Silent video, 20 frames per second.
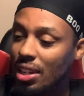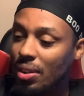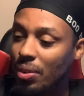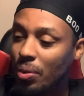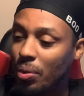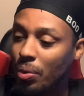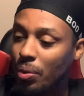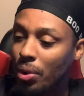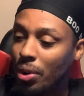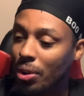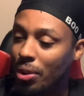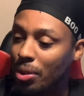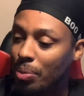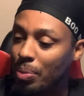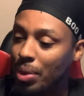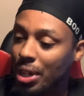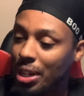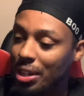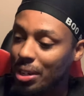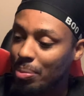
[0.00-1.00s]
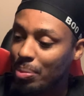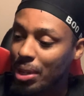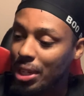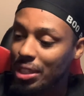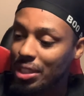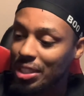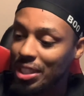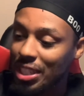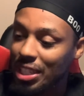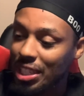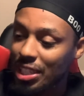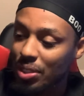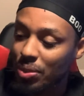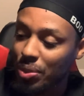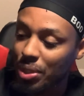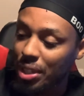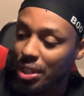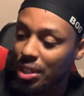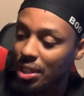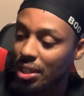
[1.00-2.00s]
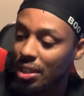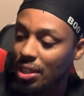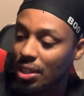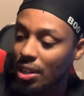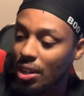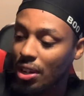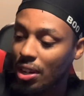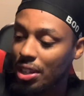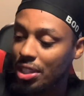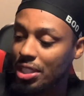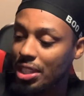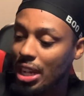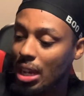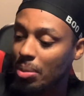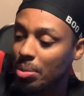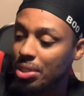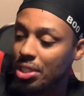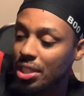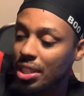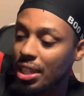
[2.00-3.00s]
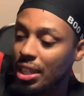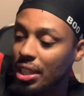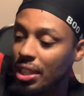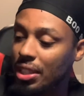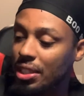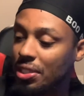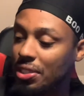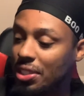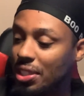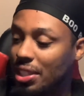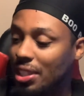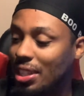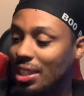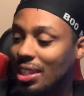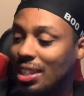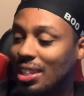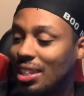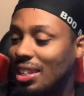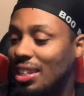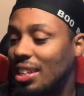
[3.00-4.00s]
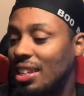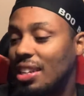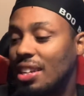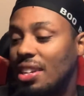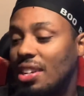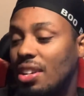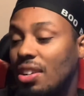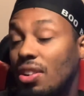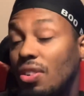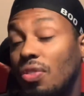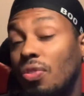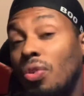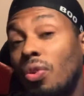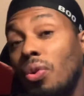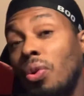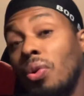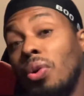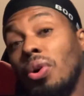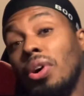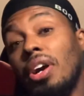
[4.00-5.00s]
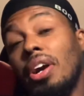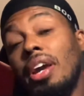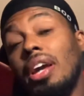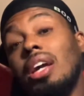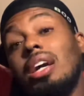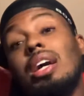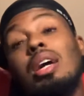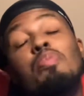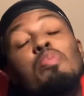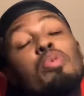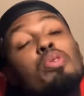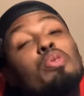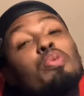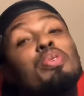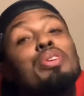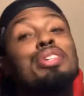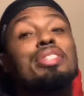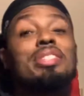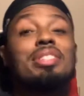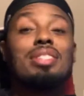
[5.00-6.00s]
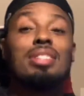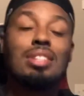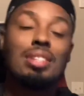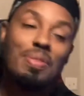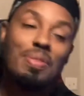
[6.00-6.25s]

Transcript: We're on the bigger and better things. We are establishing an LLC for a couple of reasons.